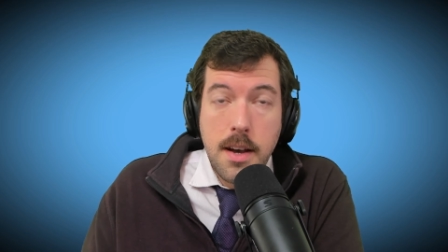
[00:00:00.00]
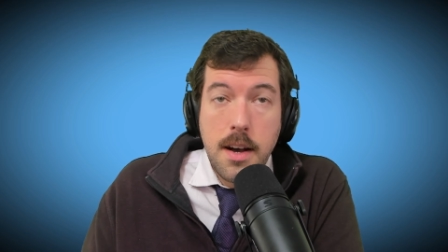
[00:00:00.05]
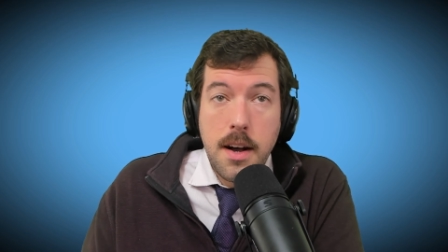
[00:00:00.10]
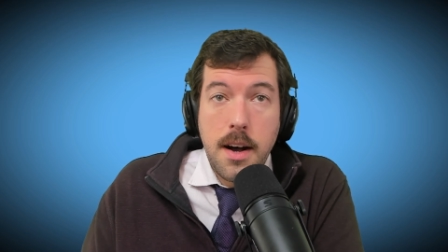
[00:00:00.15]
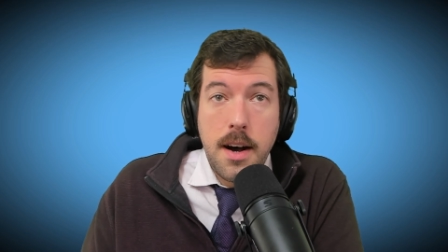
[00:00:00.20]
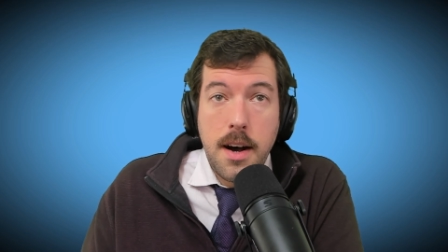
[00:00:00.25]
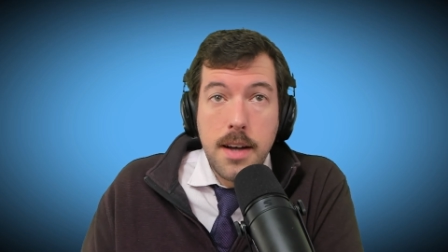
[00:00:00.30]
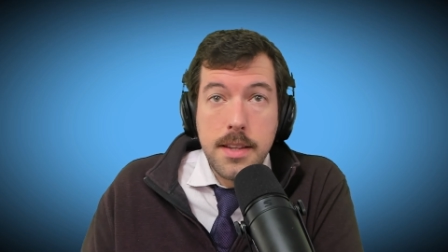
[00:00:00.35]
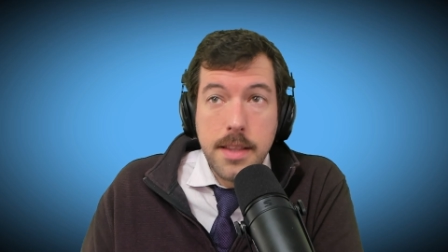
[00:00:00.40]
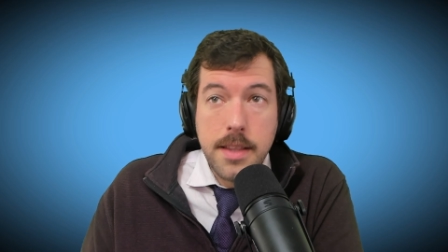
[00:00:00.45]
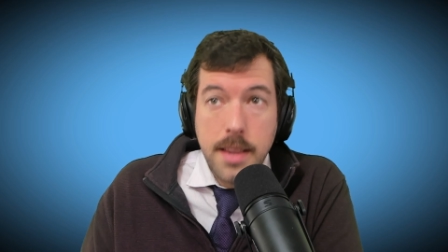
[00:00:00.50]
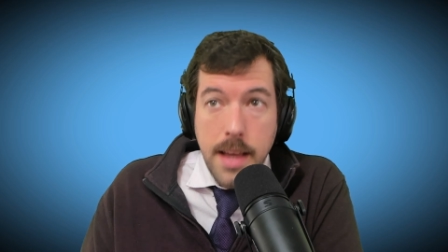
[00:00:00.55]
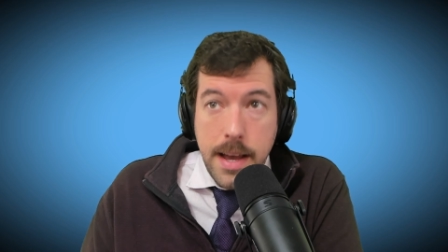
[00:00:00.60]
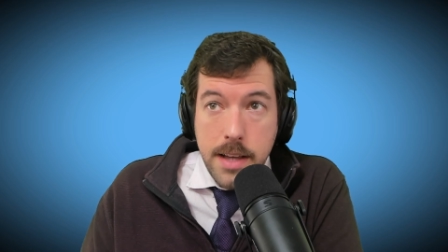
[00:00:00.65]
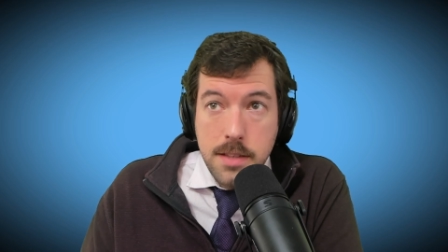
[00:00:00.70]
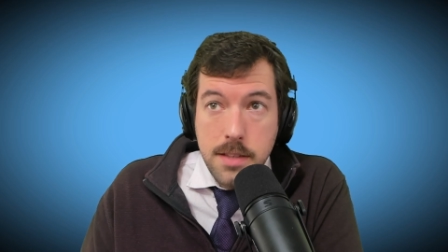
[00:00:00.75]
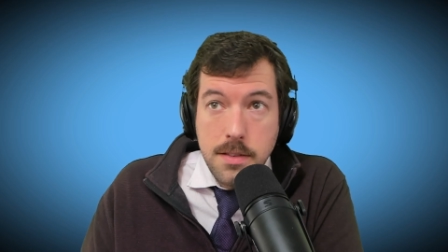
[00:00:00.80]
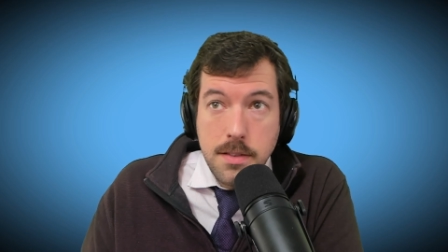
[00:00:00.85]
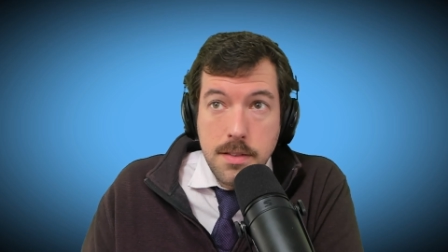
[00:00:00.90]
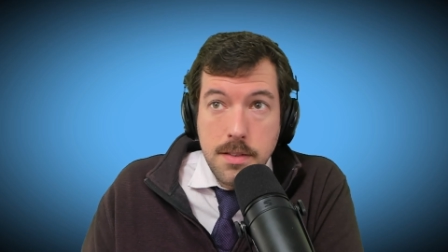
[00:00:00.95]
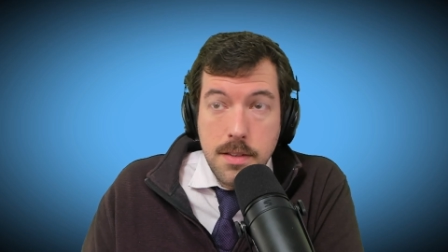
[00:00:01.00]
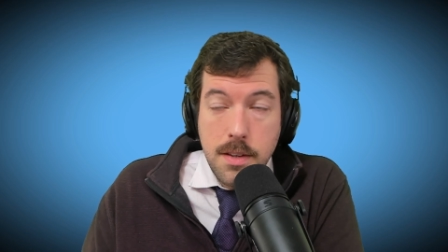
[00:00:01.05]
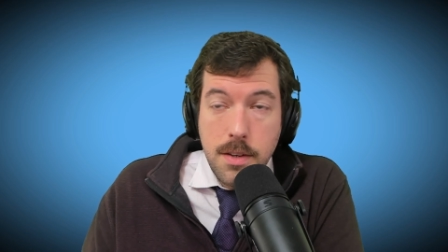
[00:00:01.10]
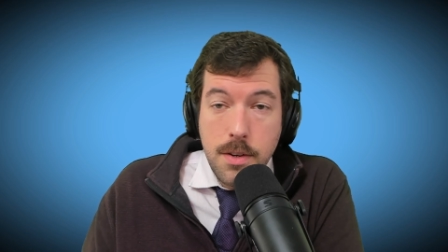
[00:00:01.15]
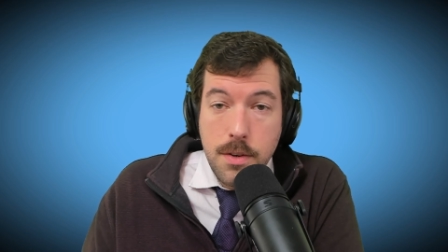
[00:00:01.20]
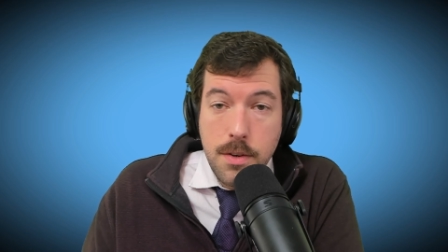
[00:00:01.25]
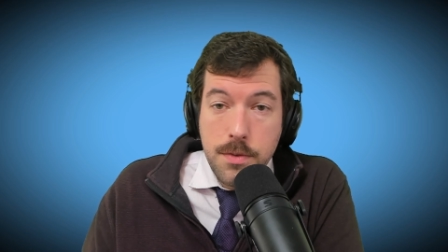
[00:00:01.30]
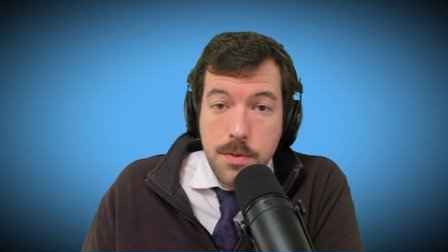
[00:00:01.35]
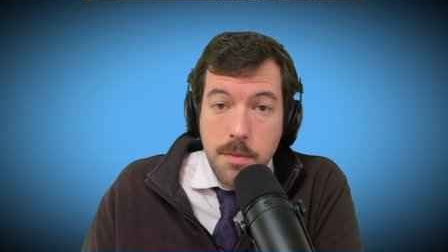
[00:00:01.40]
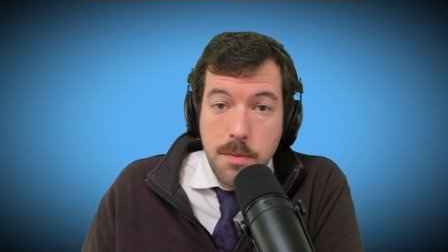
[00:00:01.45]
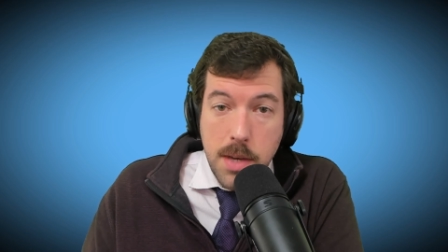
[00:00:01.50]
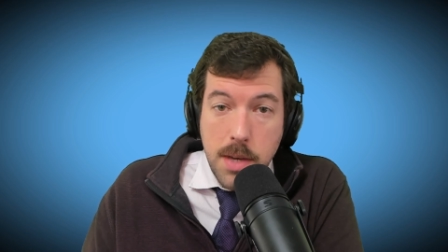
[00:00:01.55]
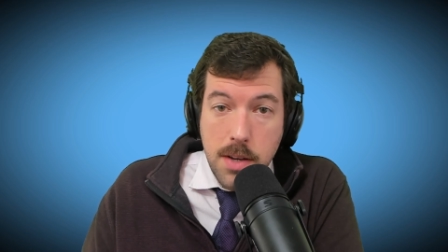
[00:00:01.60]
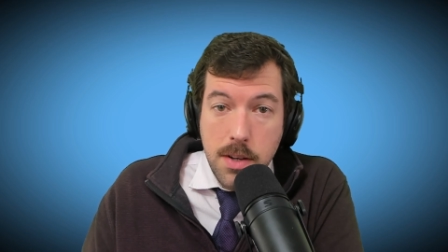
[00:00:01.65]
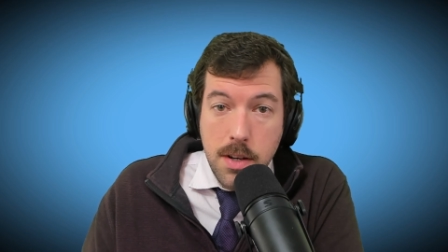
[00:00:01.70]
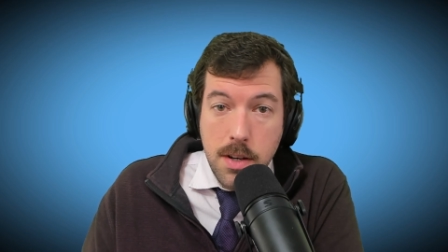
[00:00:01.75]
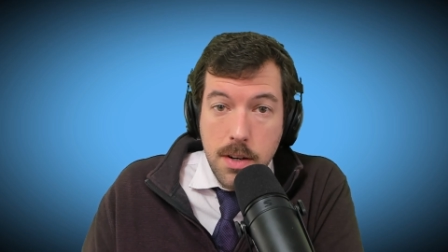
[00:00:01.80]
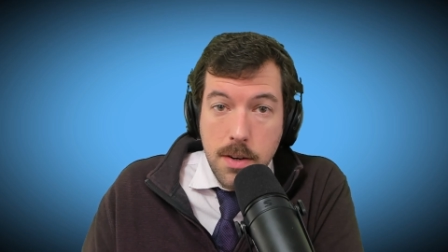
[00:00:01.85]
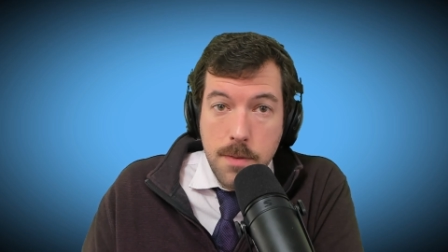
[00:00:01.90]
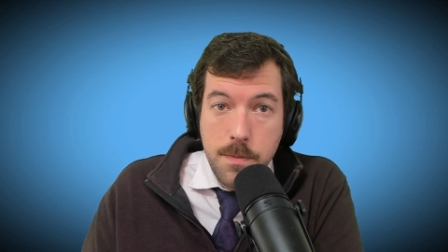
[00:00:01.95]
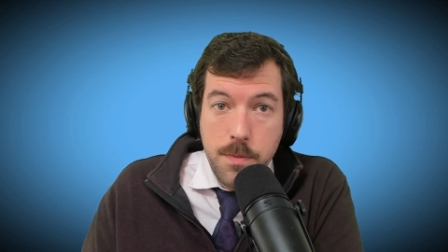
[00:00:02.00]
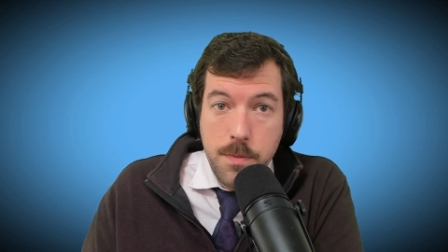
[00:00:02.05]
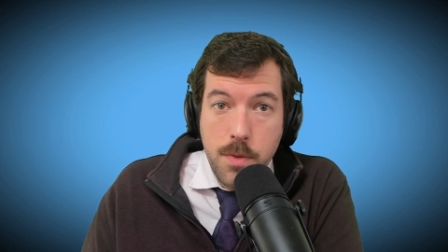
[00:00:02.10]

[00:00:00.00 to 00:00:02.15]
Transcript: unless you're familiar